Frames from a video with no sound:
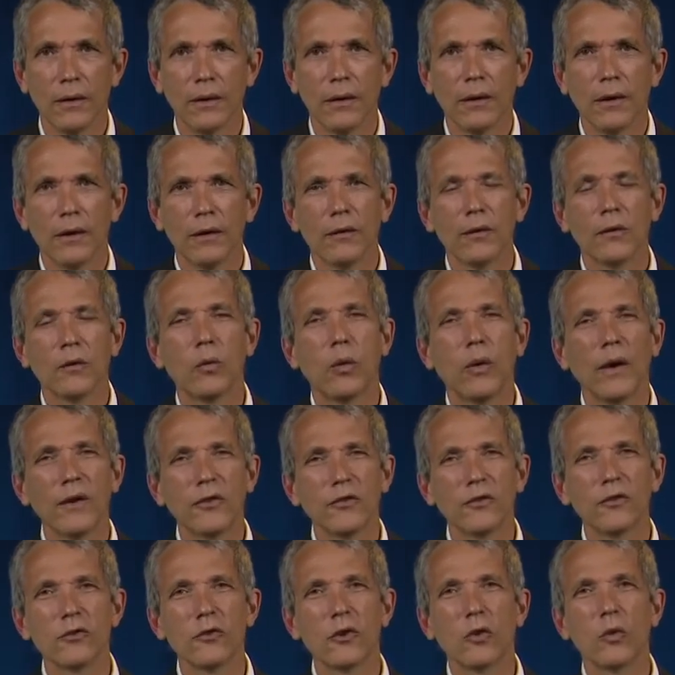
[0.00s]
The
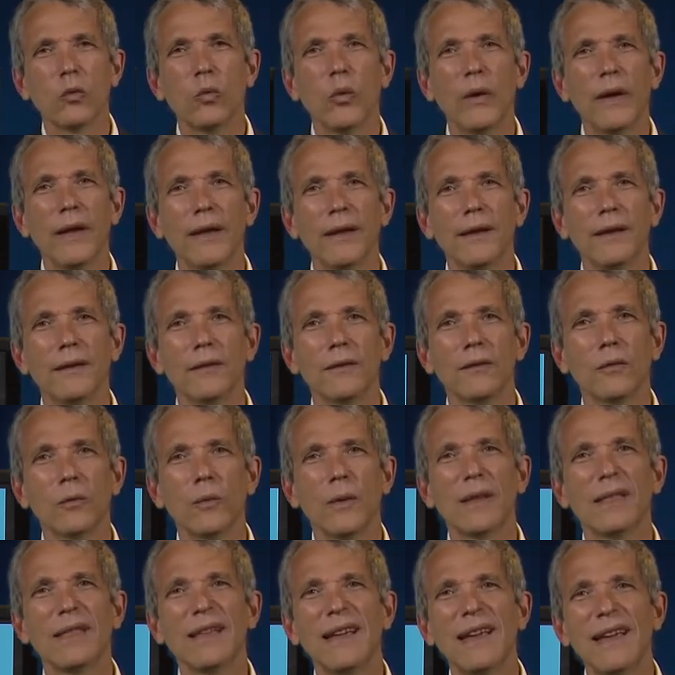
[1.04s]
questioner wins
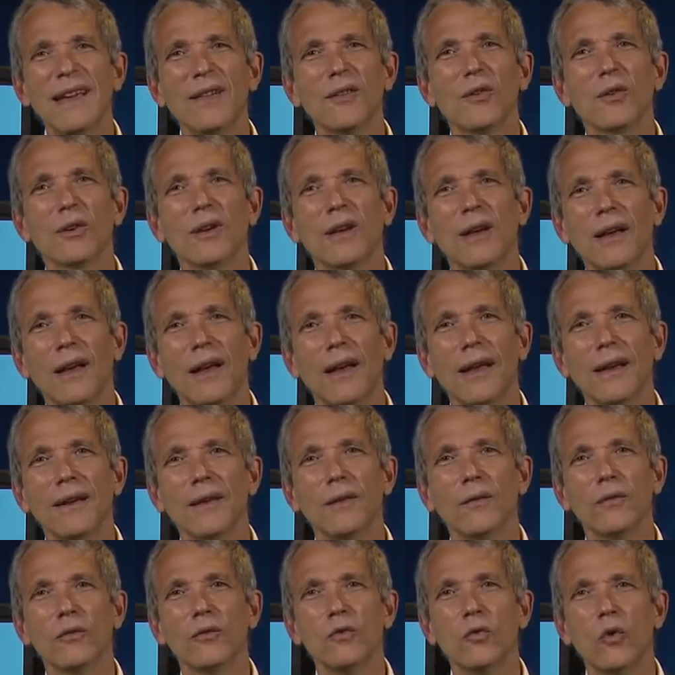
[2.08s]
with either kind
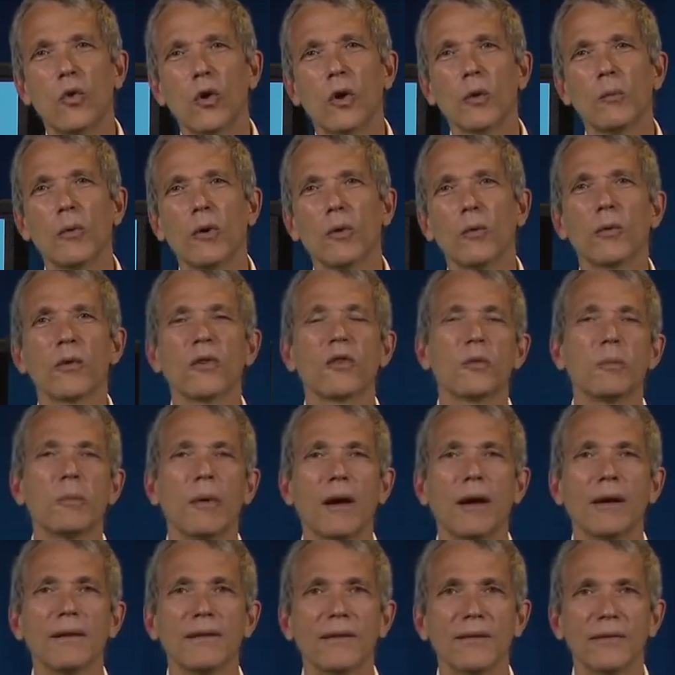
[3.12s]
of normal
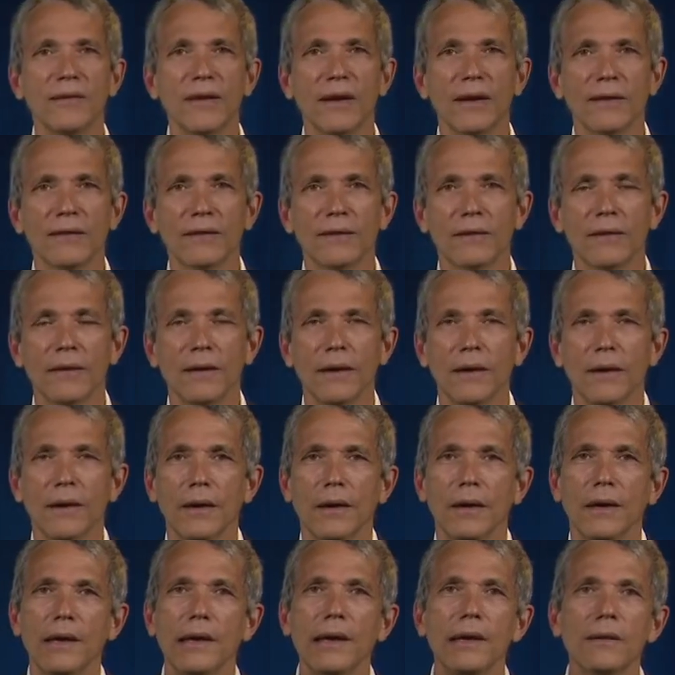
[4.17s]
responsiveness.
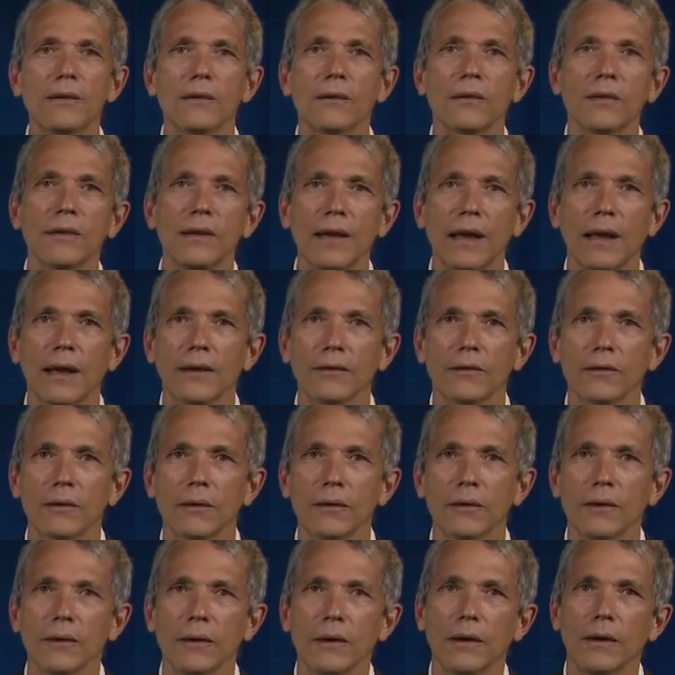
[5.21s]
Either the
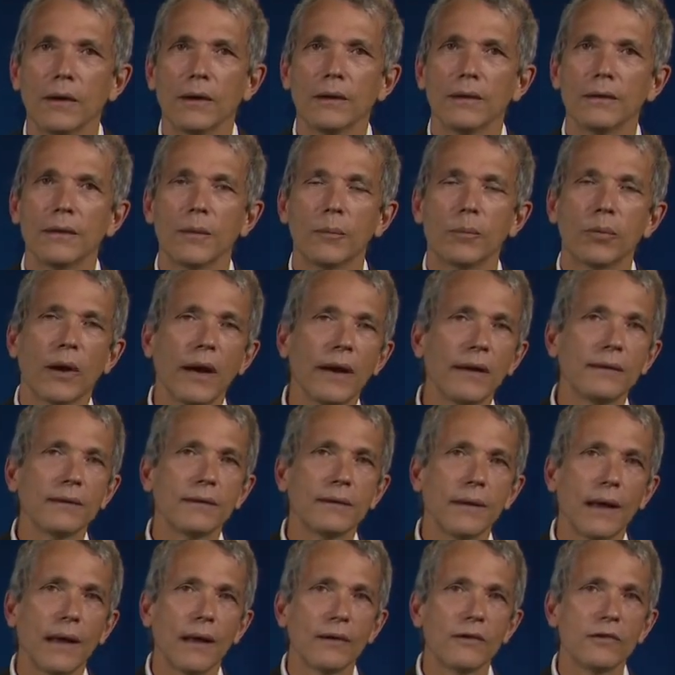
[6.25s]
answer, the price
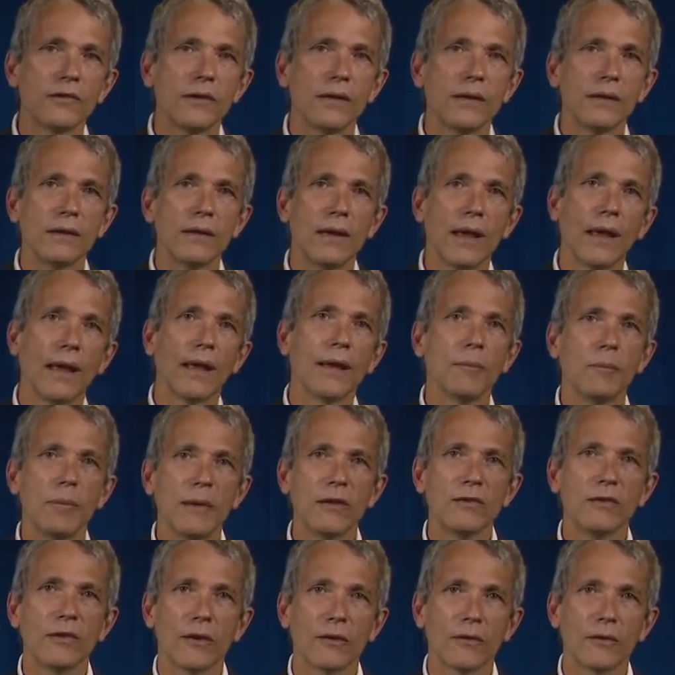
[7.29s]
gouging can't be
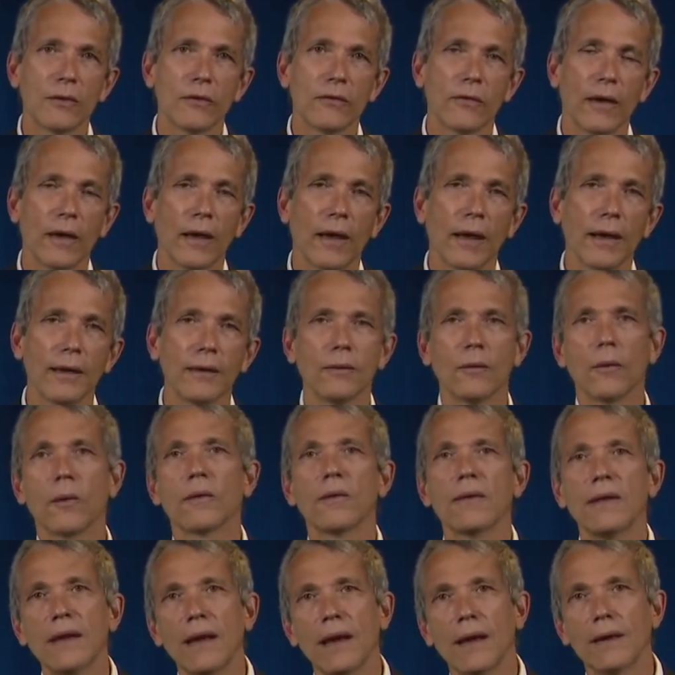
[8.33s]
justified, or
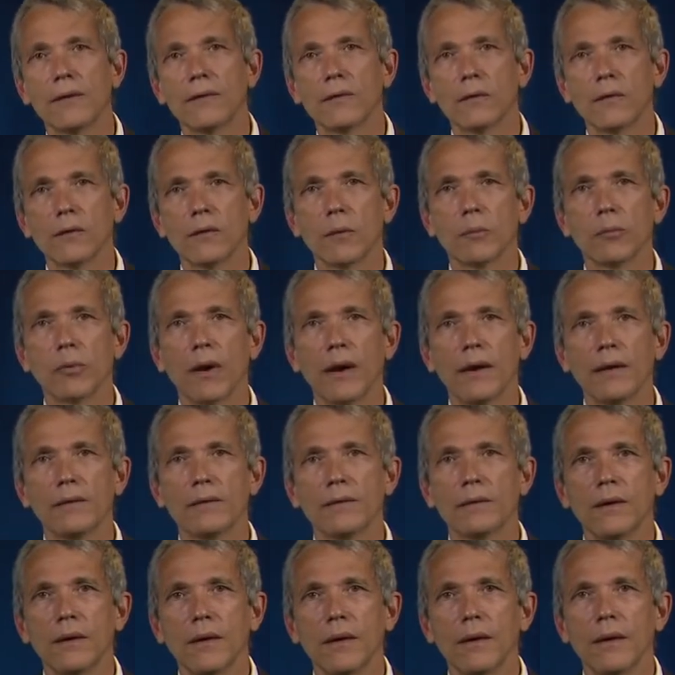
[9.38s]
the answer, the
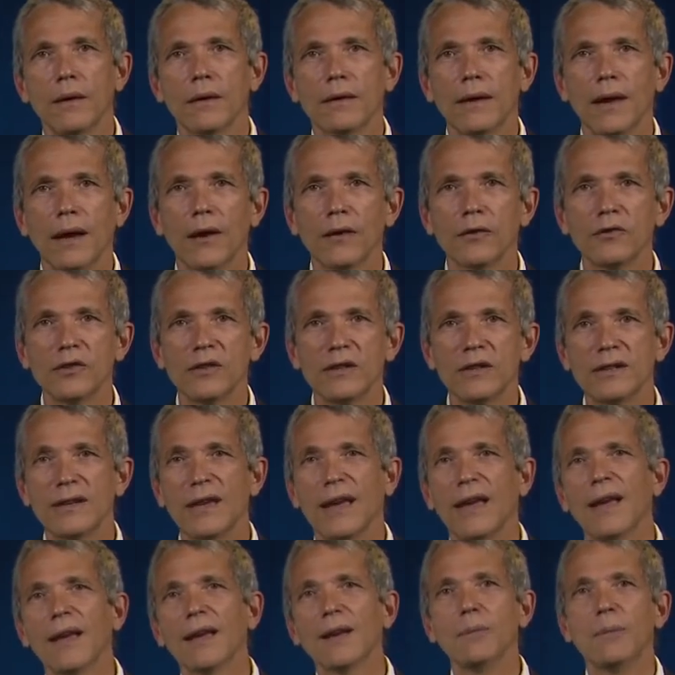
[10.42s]
price gouging
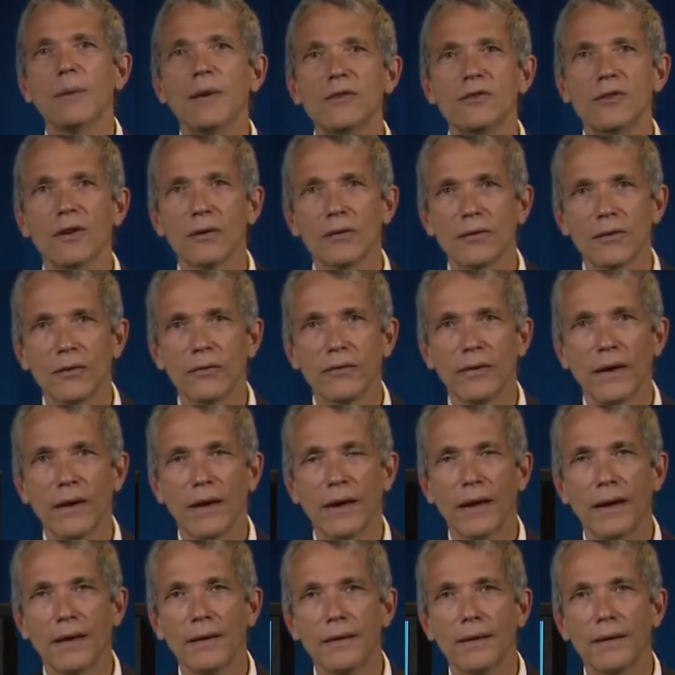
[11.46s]
can be
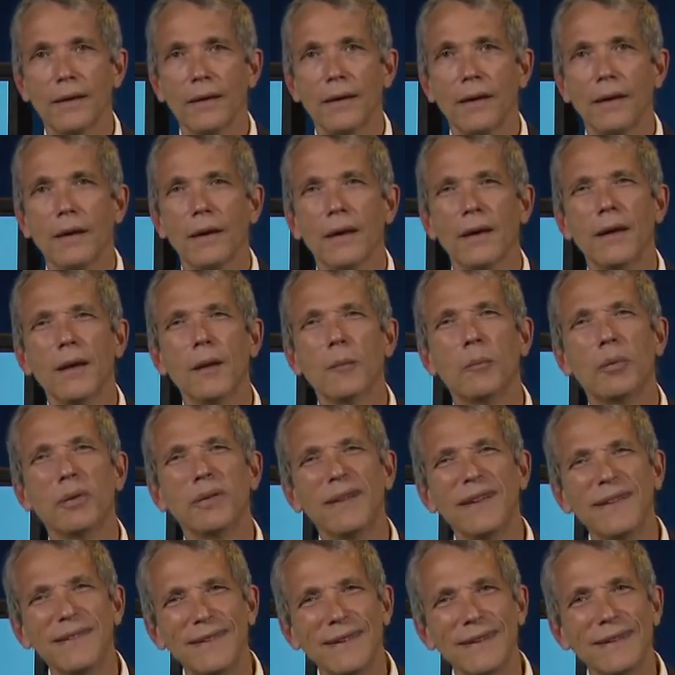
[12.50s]
justified,
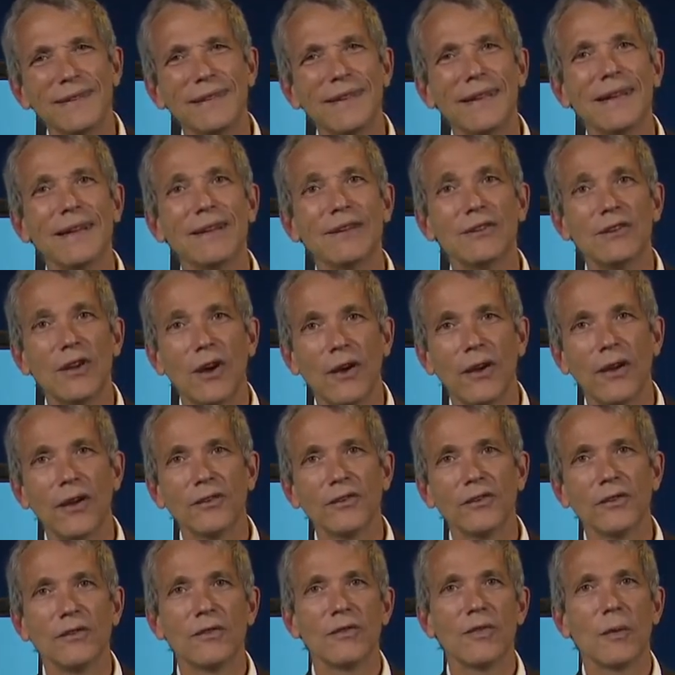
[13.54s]
implicitly
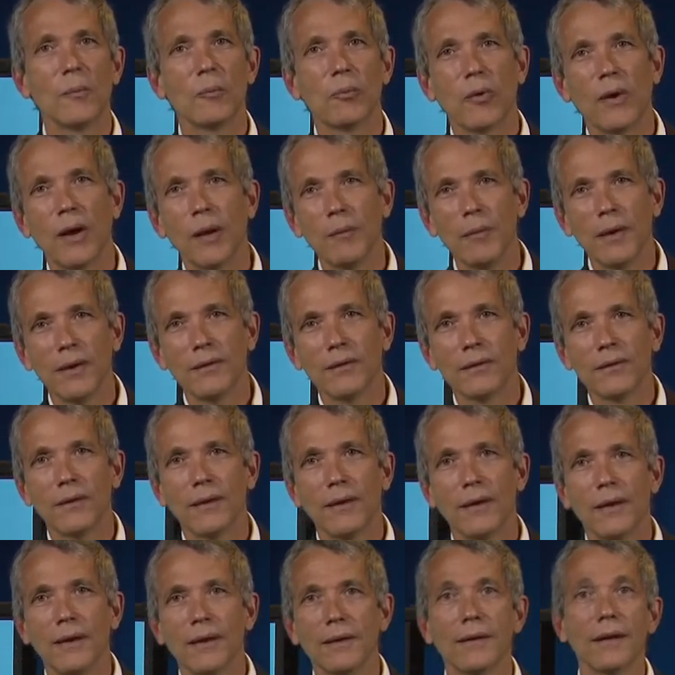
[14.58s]
acknowledges the premise
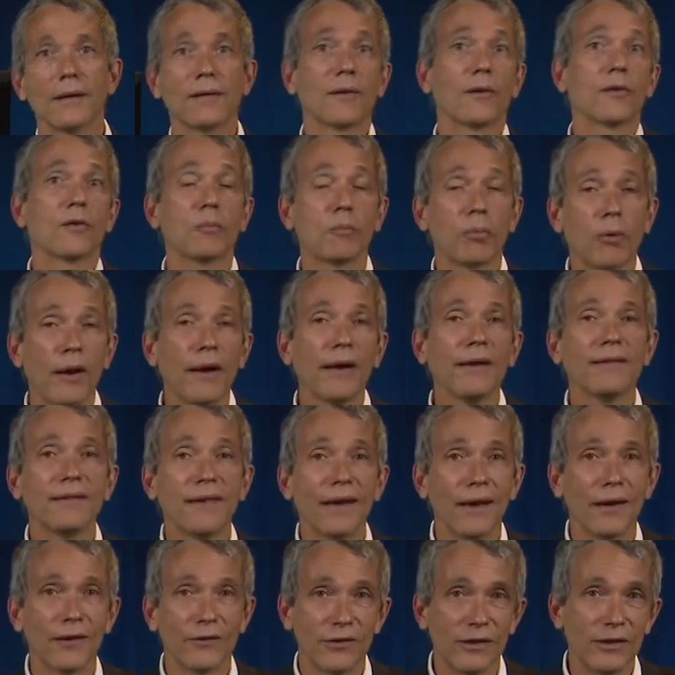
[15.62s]
that there's price
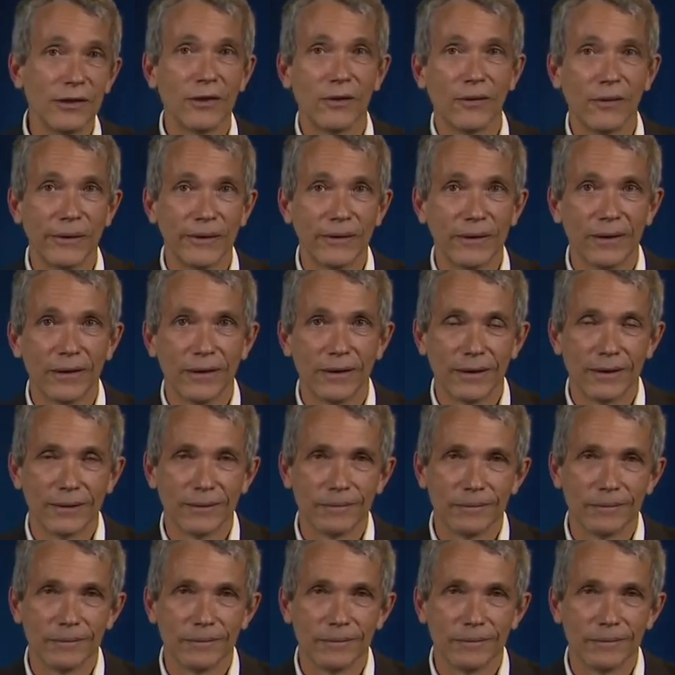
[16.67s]
gouging going on.